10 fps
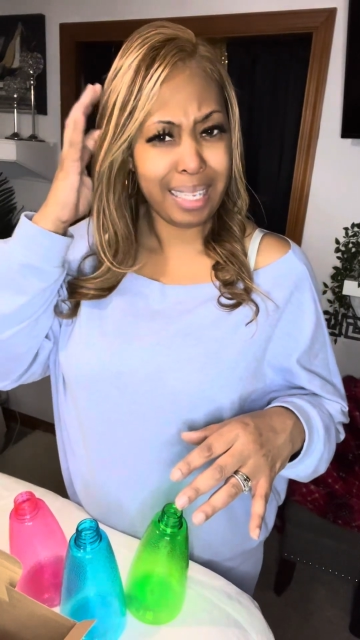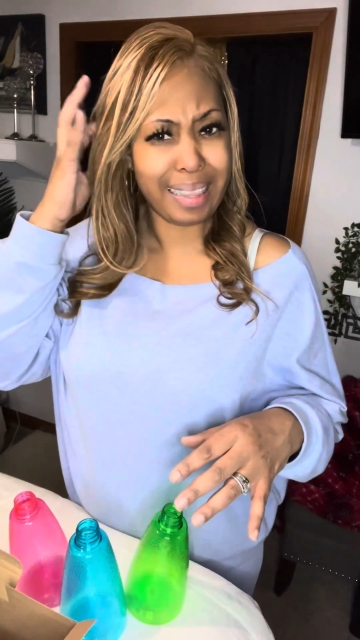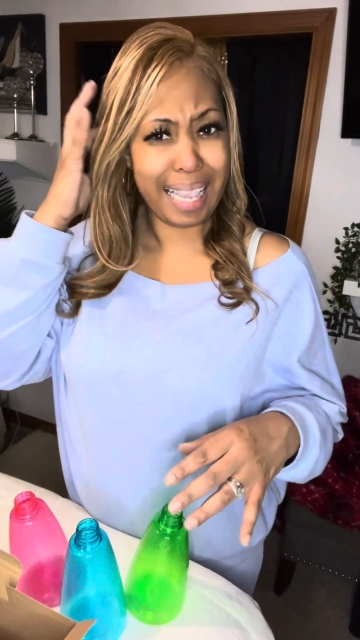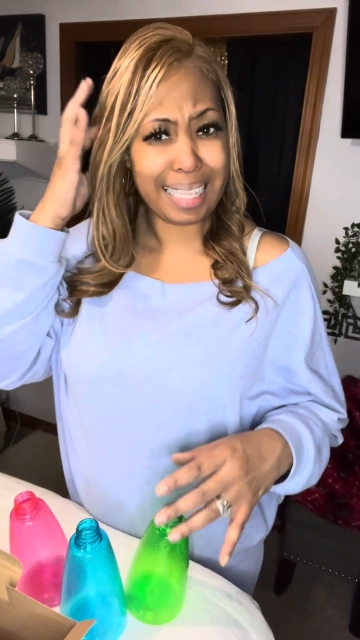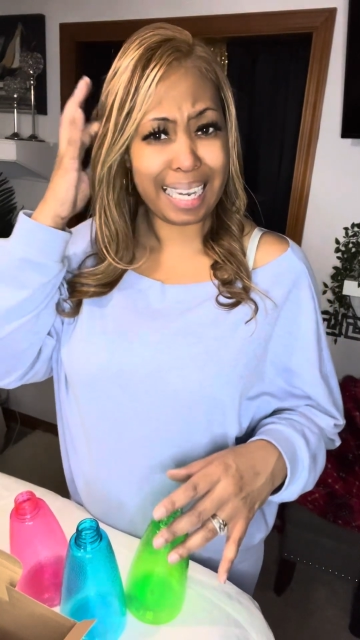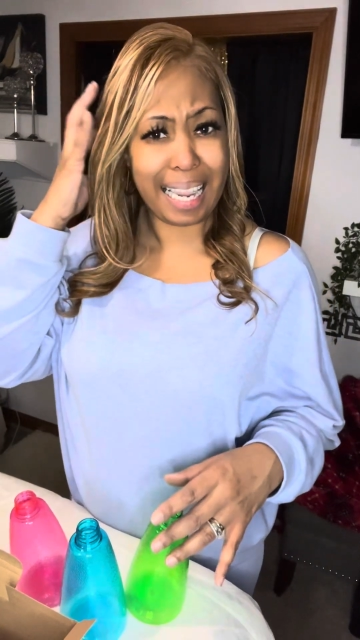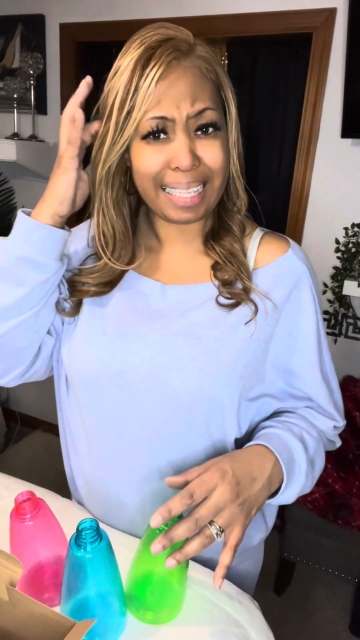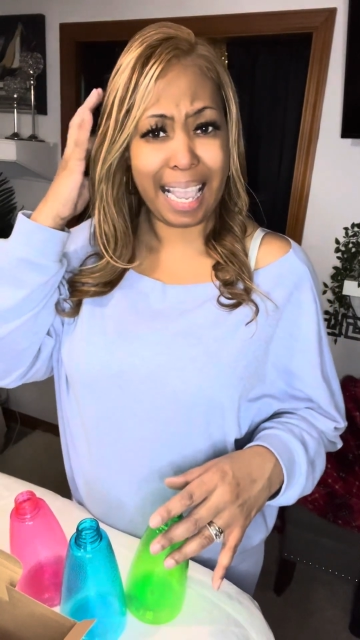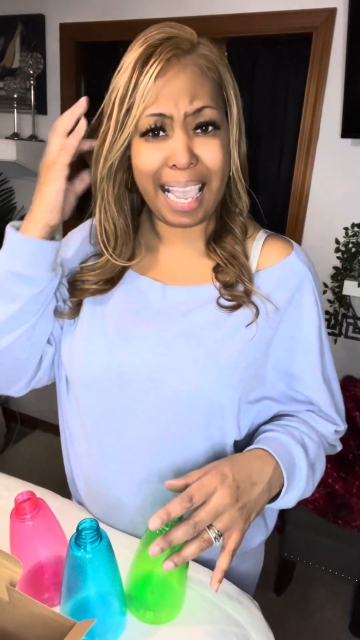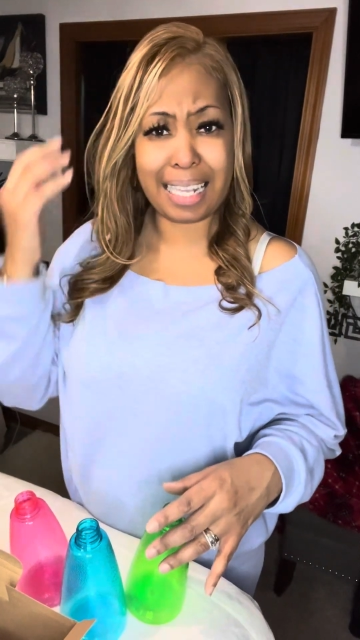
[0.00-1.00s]
things like
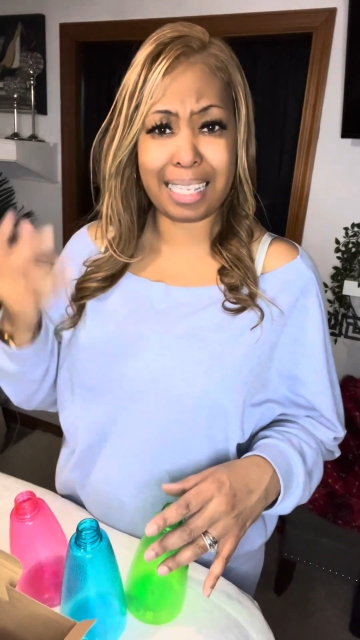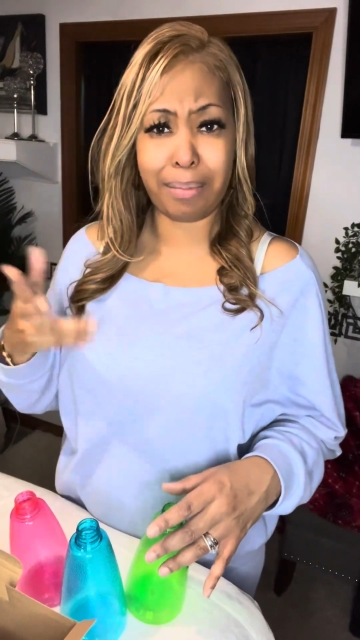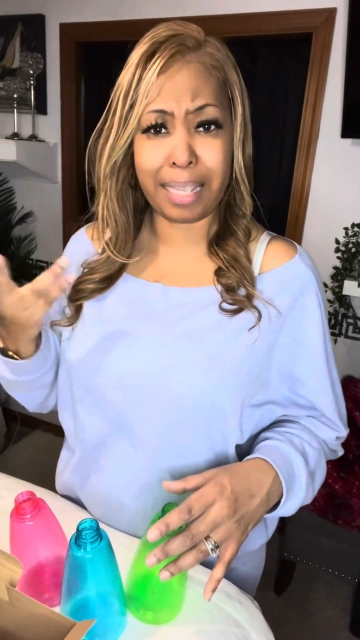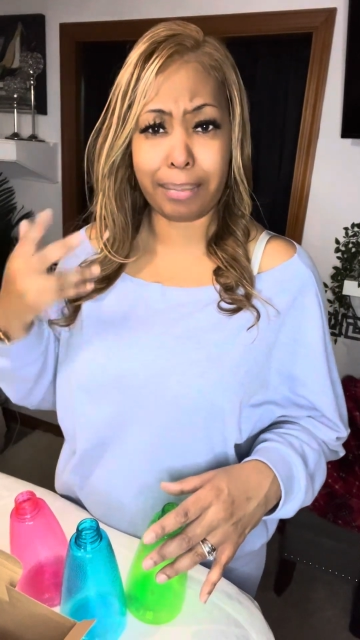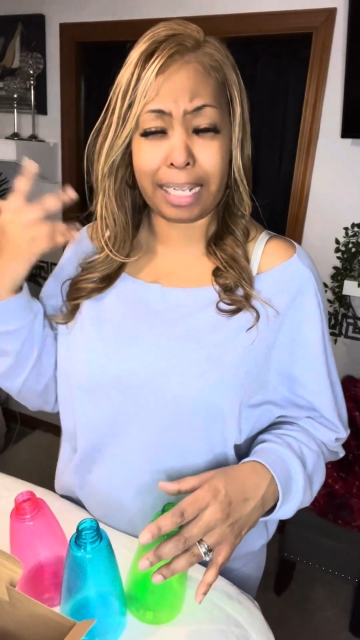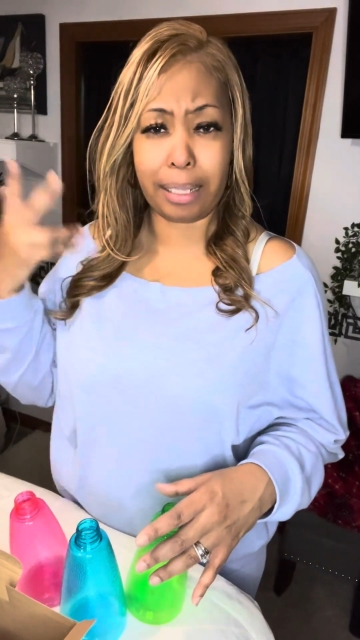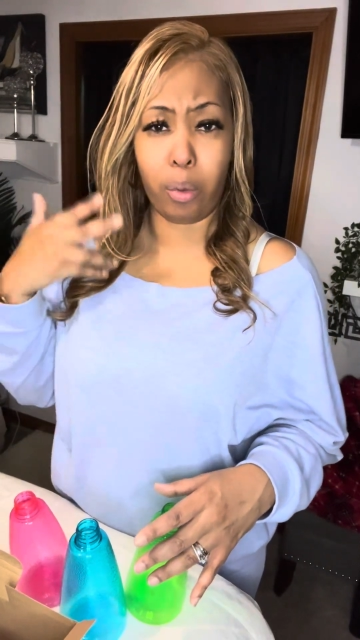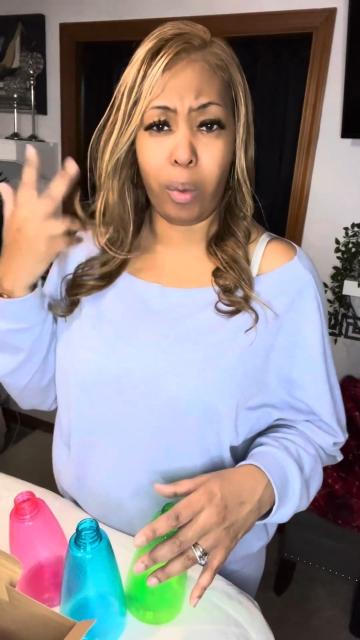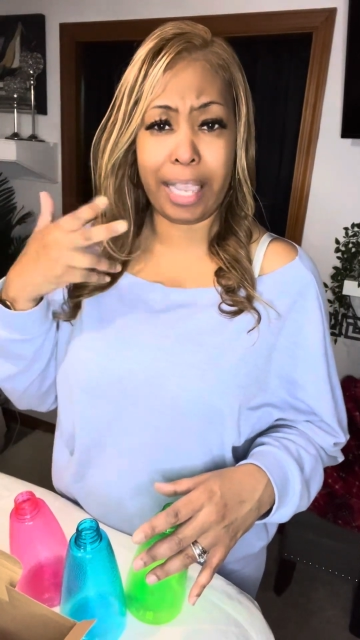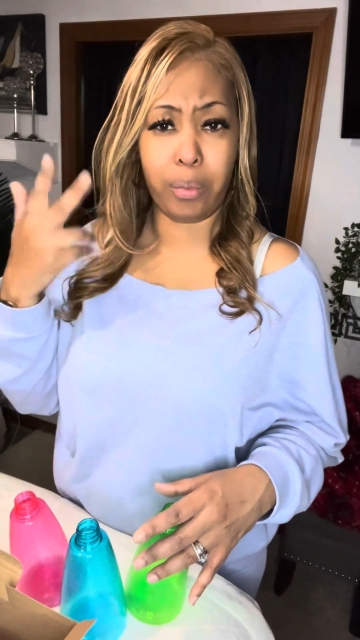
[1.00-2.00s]
that, sometimes like the
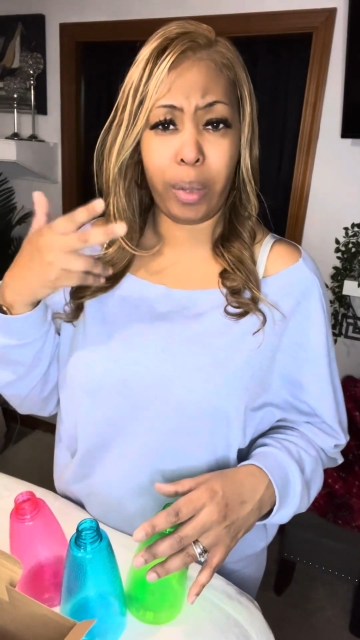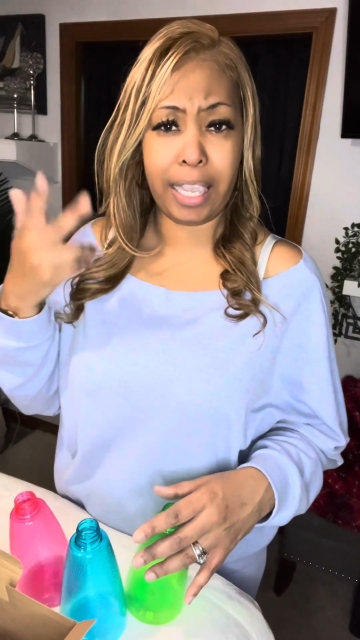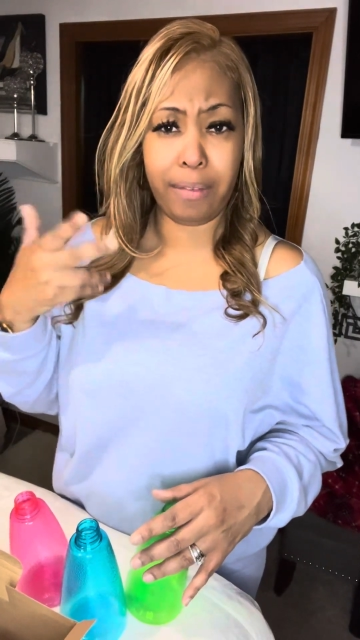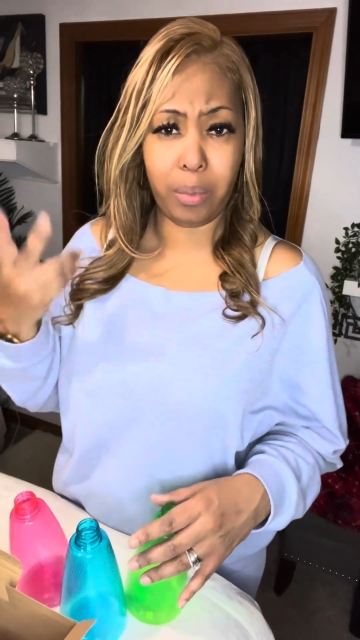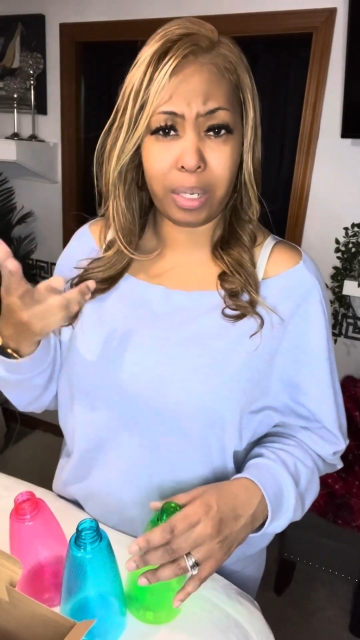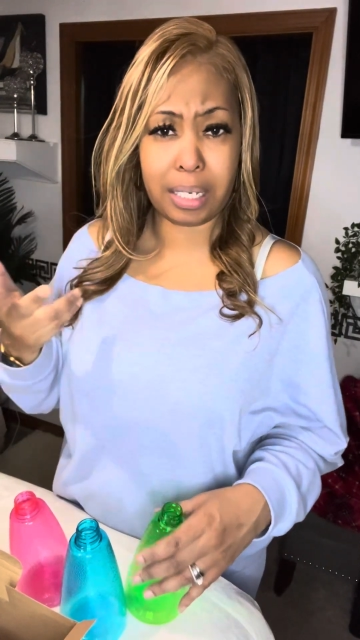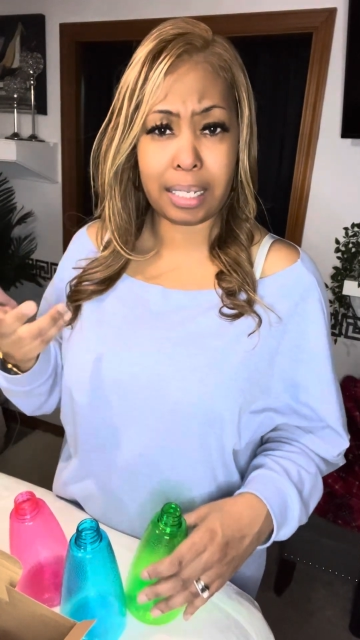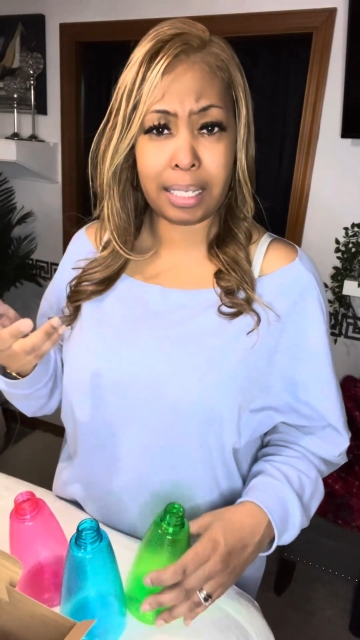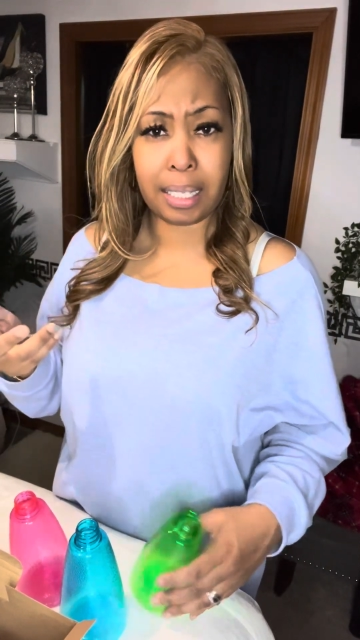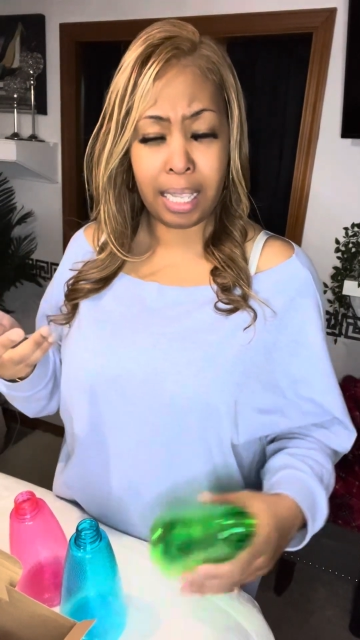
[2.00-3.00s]
wet and wavy
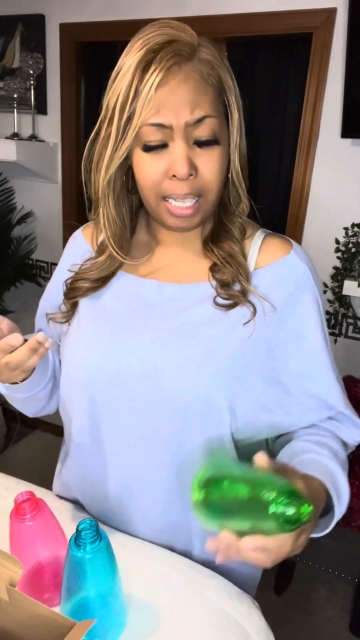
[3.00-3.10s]
ones,